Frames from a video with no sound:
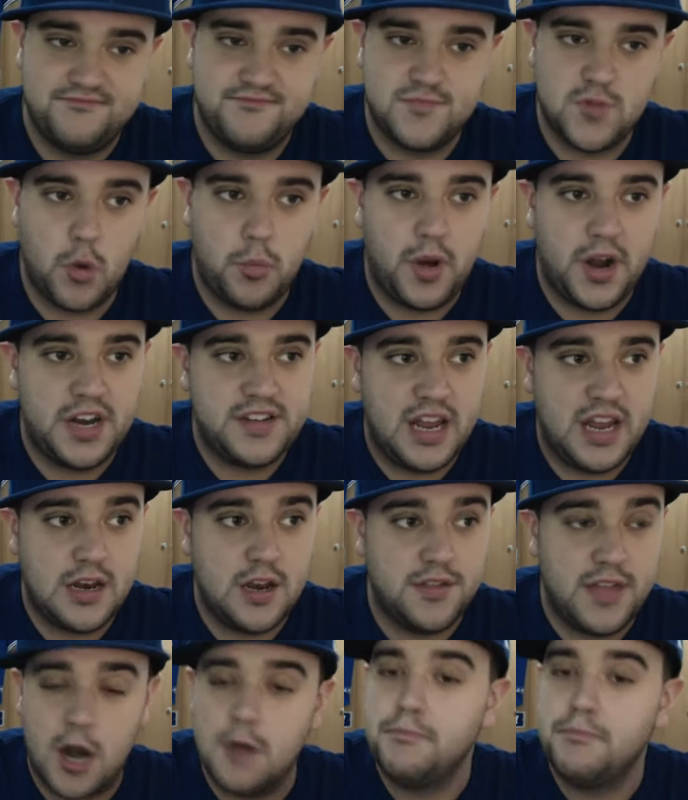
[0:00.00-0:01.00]
No pun
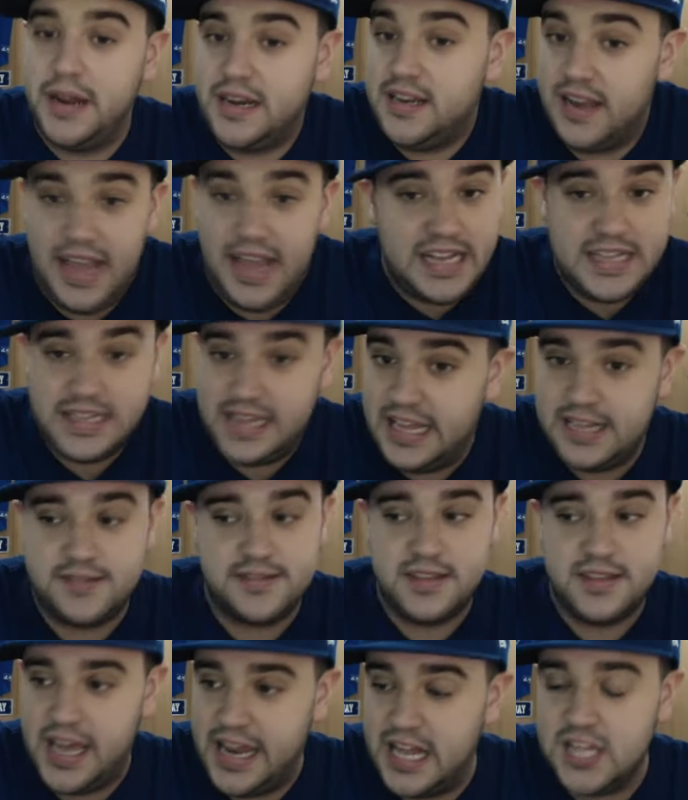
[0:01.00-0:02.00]
intended there, but it
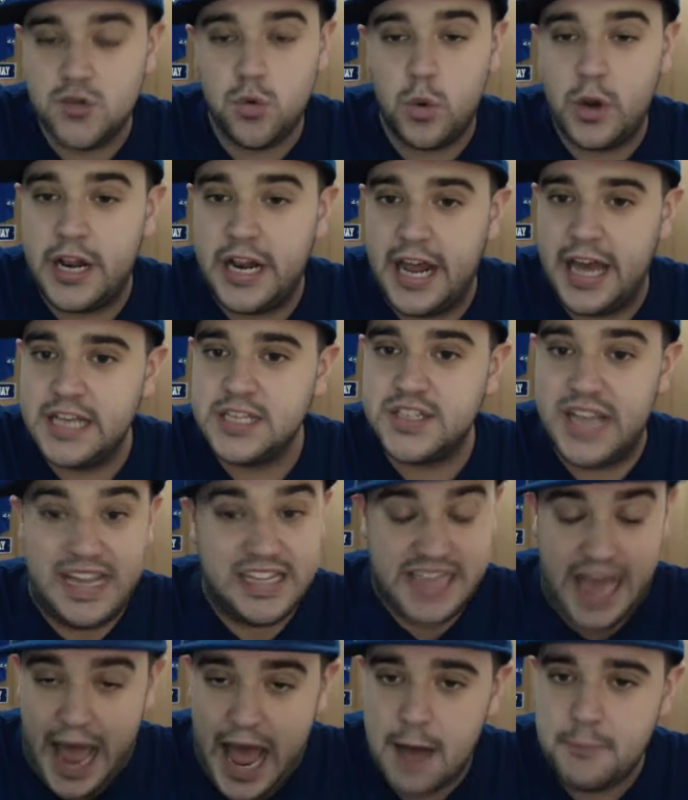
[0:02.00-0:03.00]
is what it is.
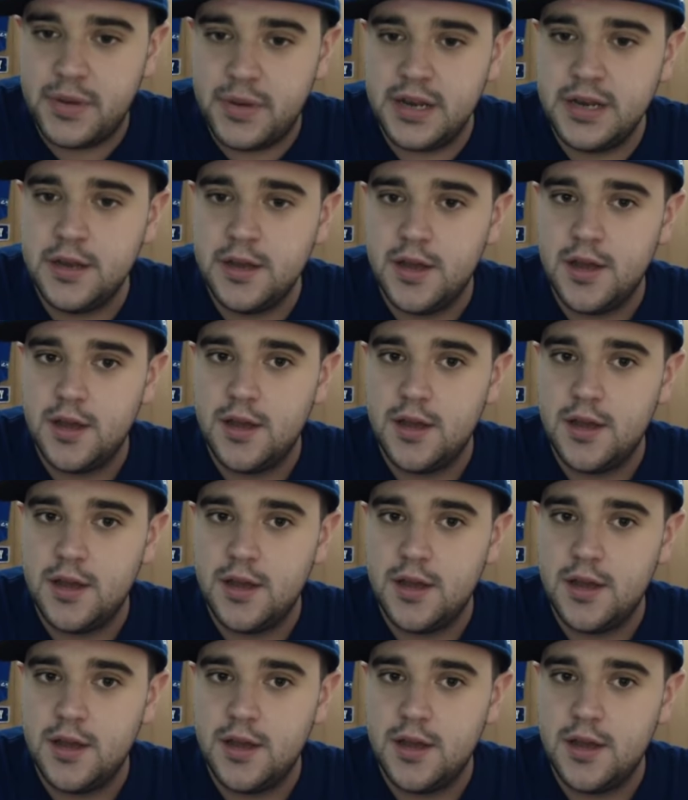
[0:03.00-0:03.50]
It's happened.